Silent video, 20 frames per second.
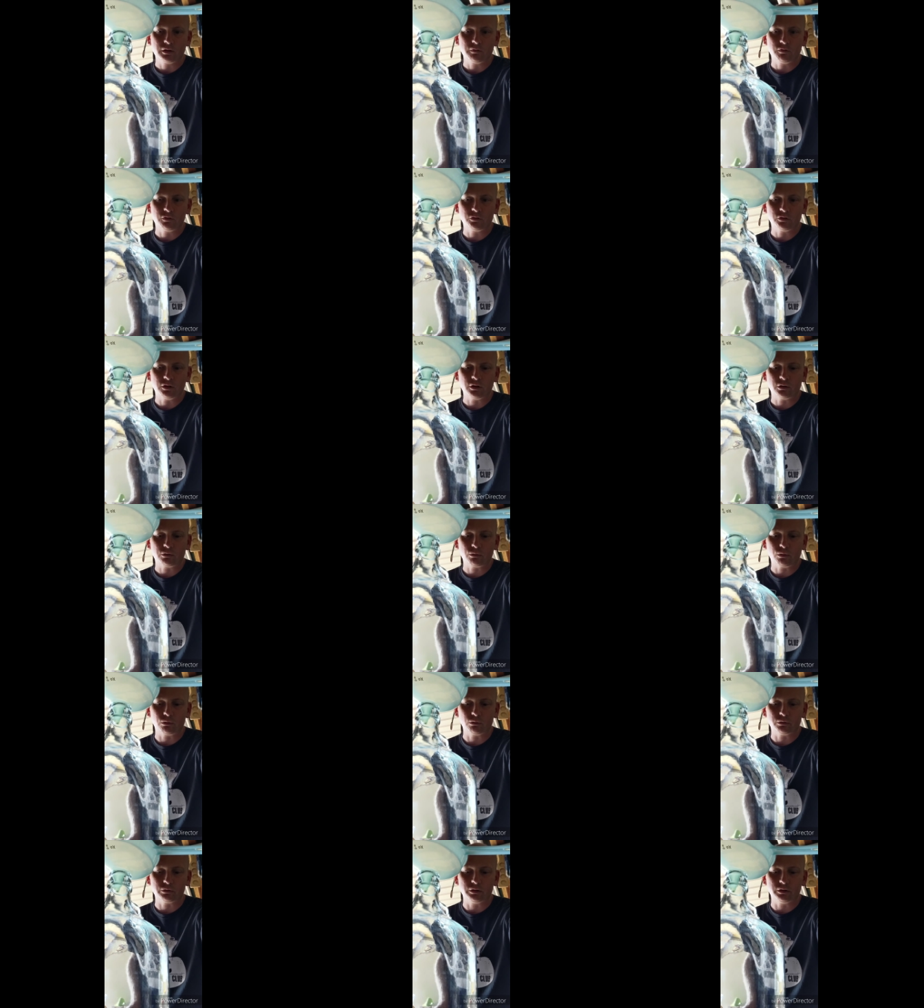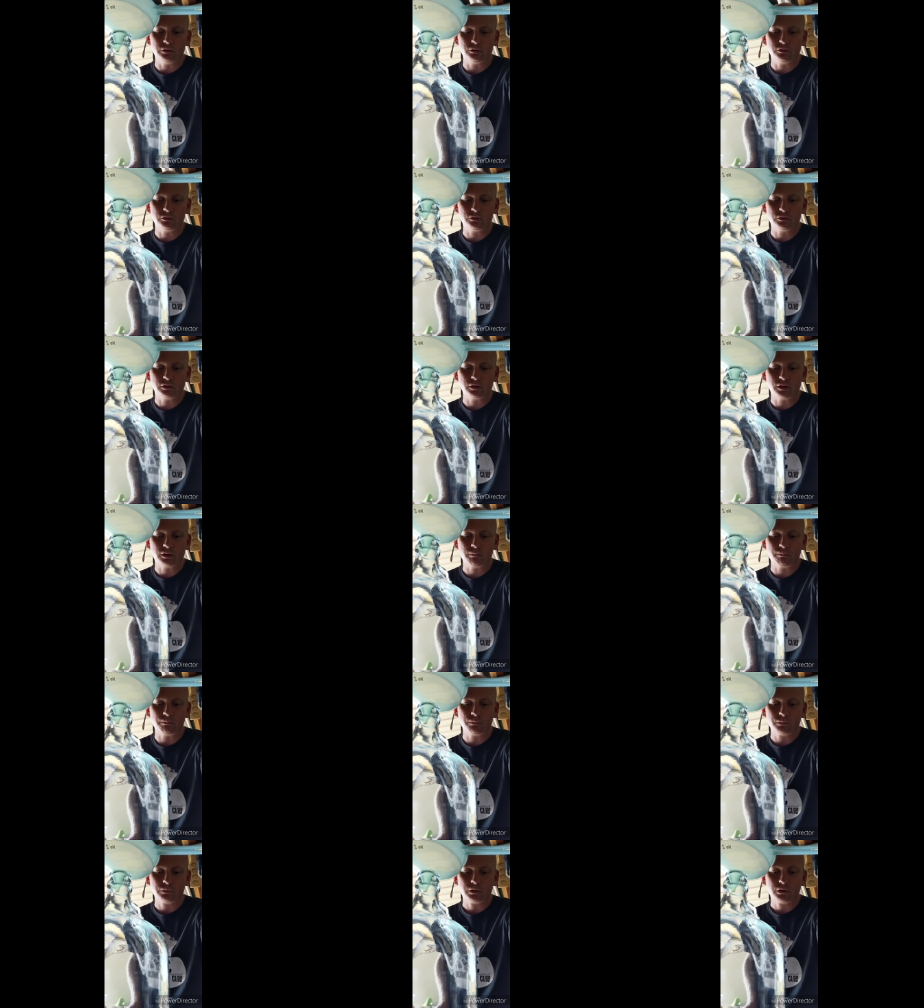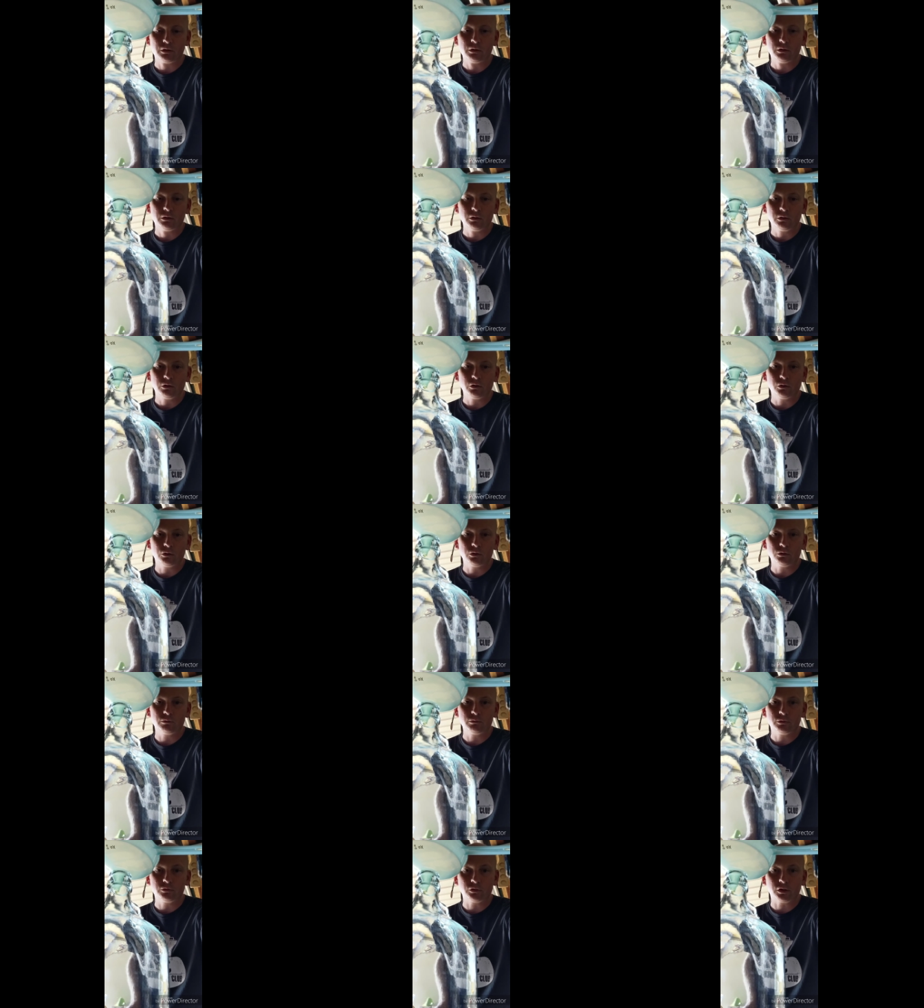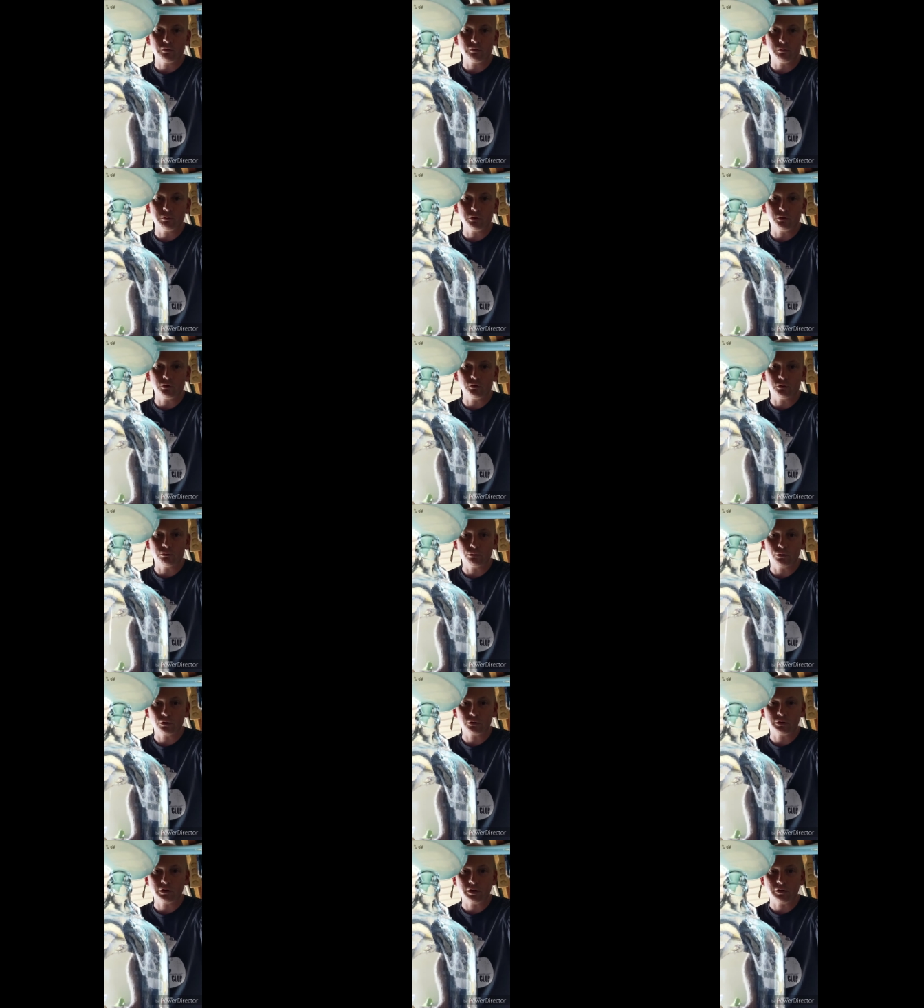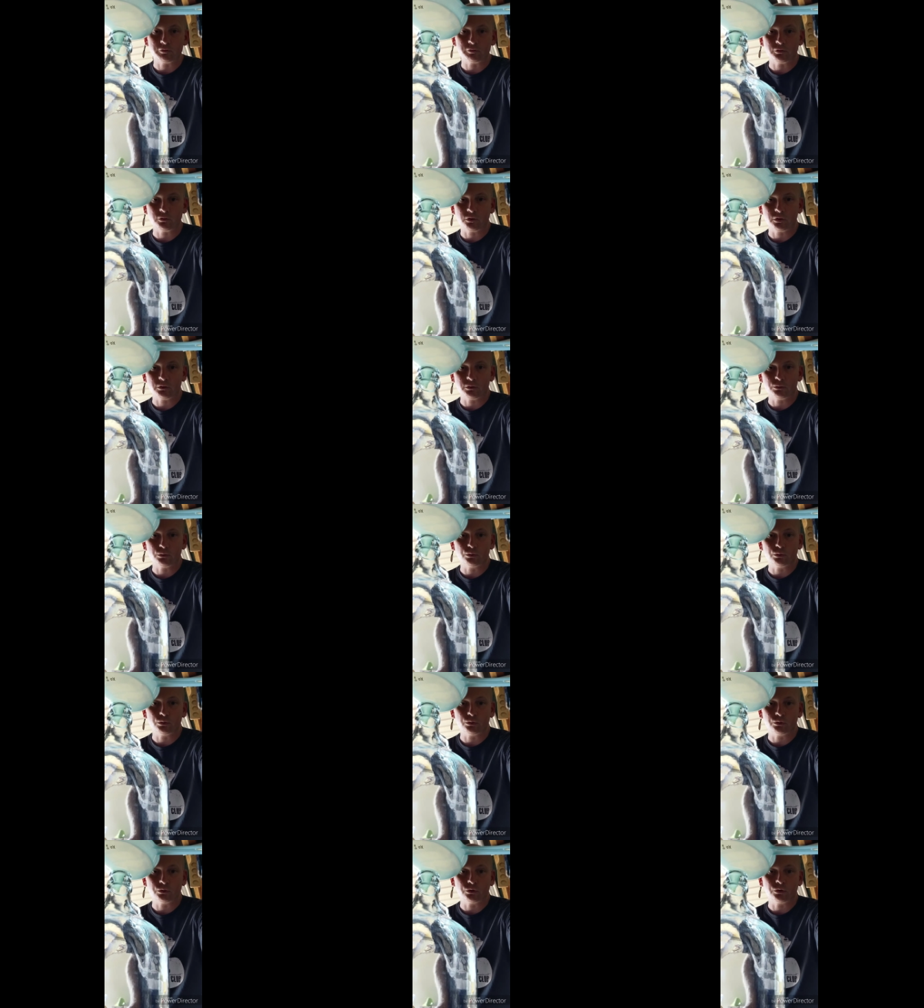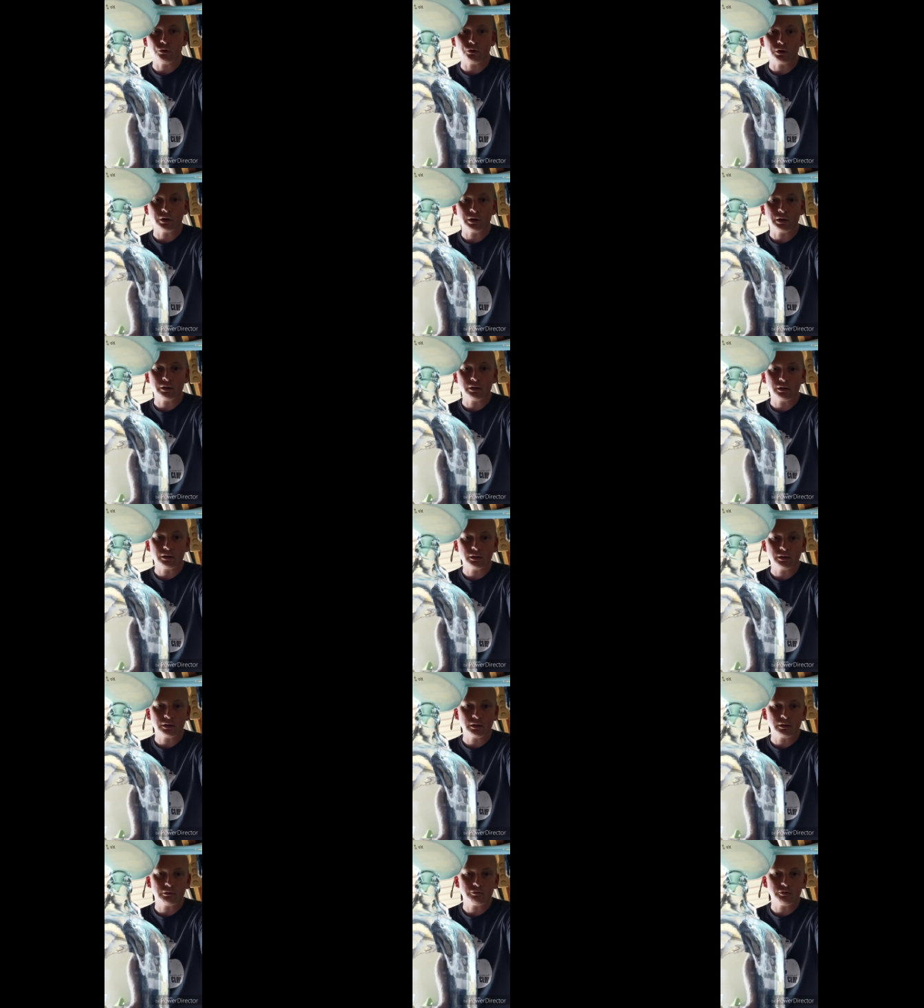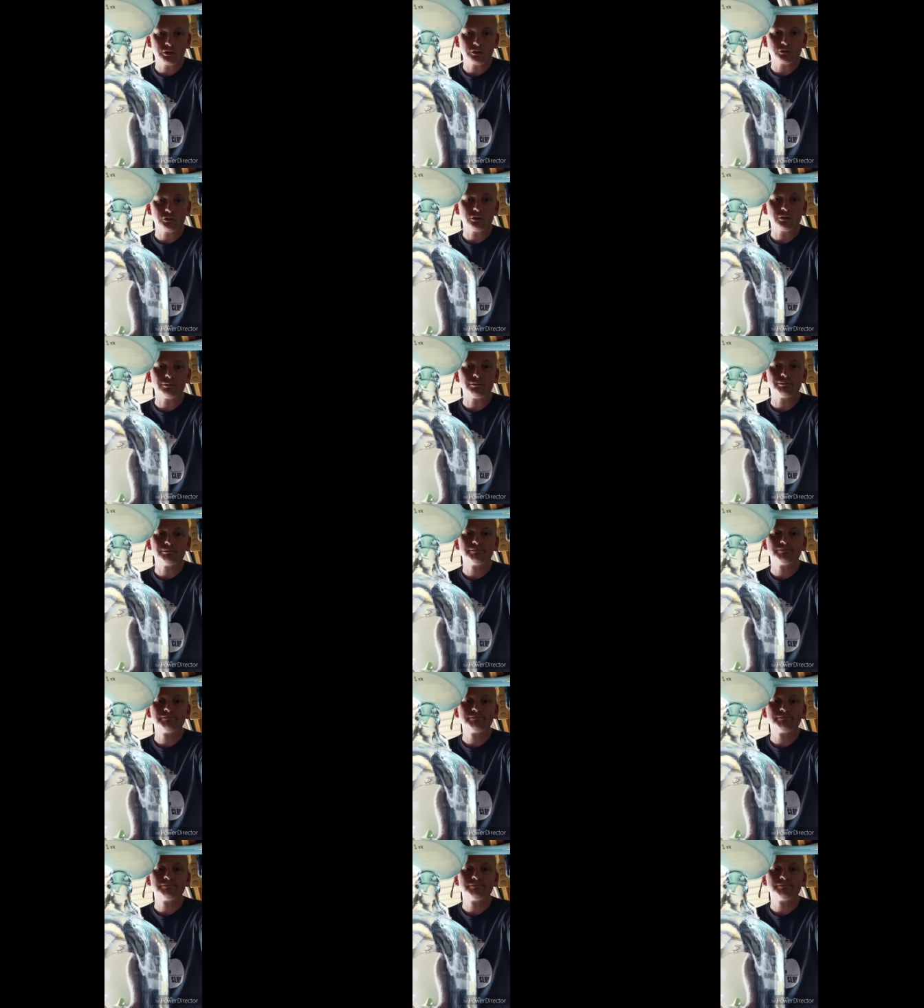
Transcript: And if the sound quality is good, it's either because it worked out fine or I fixed it.